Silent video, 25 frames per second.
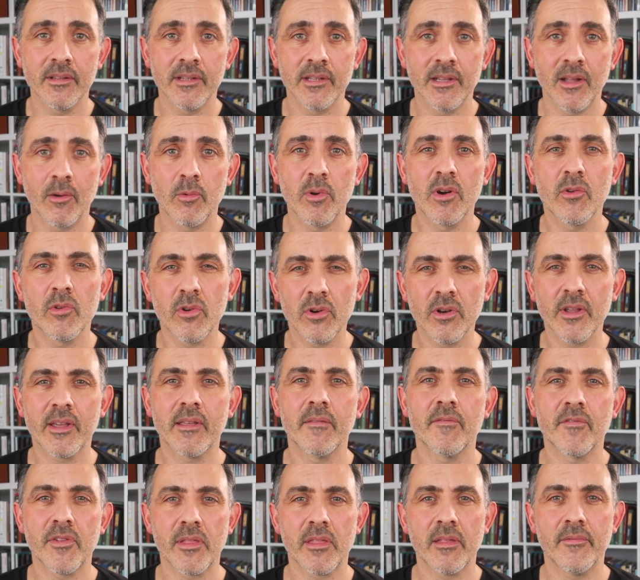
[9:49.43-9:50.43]
You know, we're all
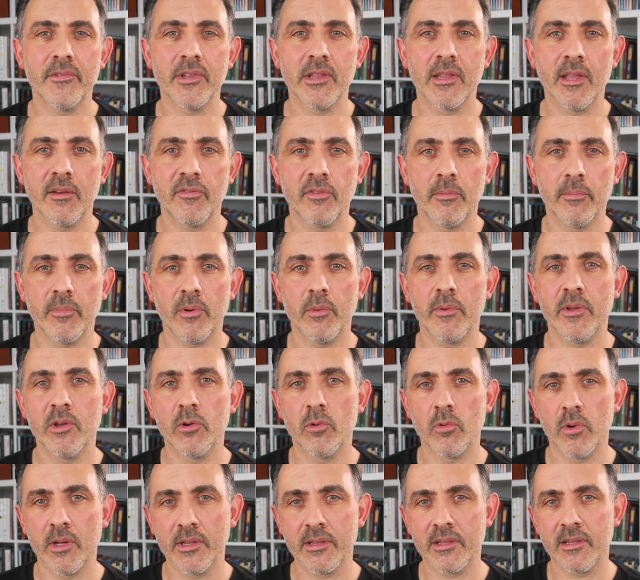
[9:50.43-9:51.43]
looking for something different, but we
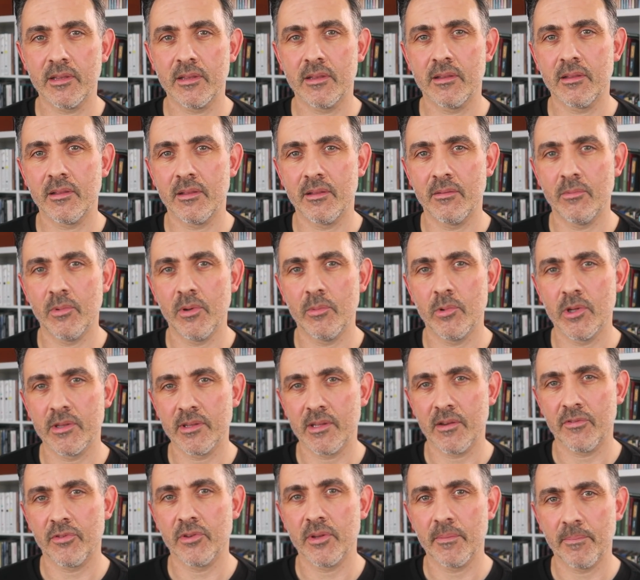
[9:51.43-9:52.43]
all want we
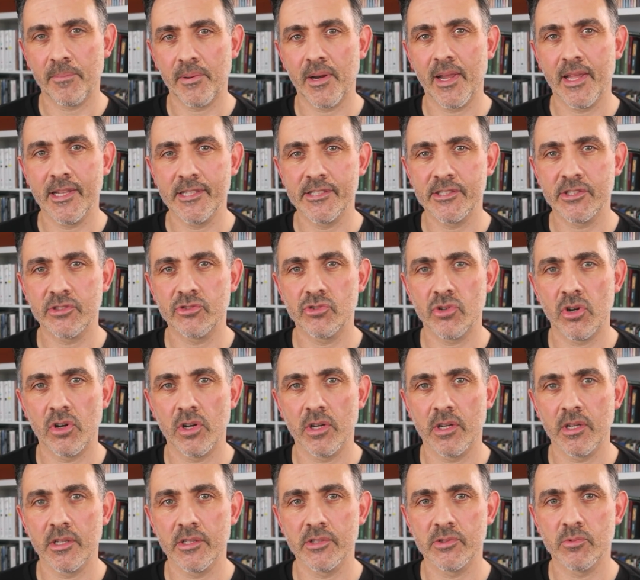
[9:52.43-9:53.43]
want different plays
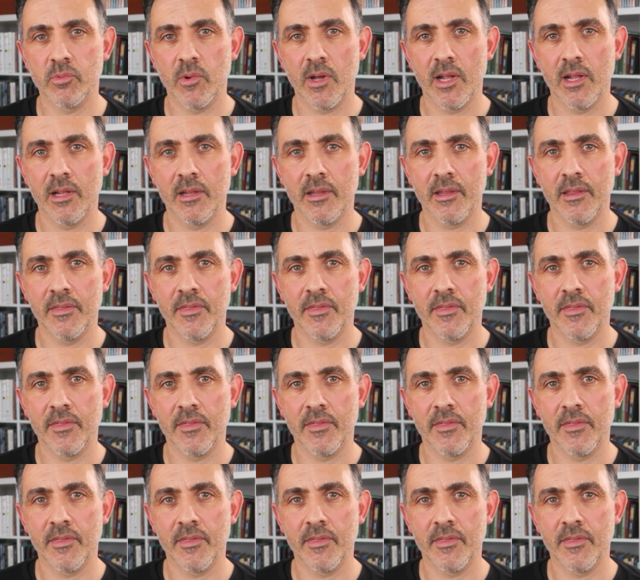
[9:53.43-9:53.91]
strong as well.